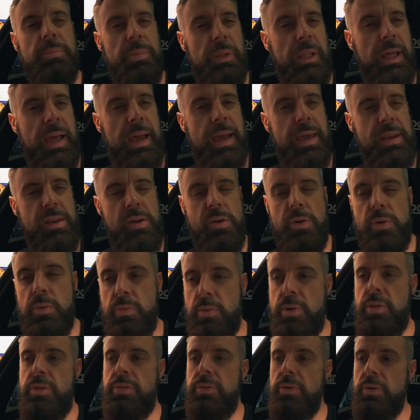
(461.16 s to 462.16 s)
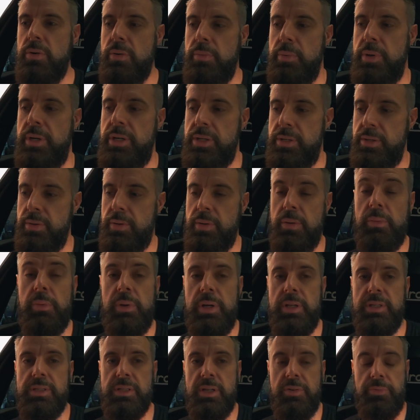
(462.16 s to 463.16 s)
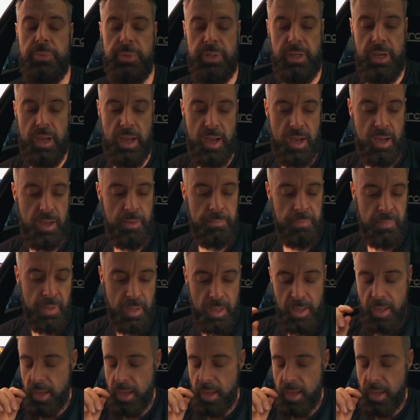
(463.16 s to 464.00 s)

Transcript: to plan. Who would have thought when you're doing weird stuff with a car?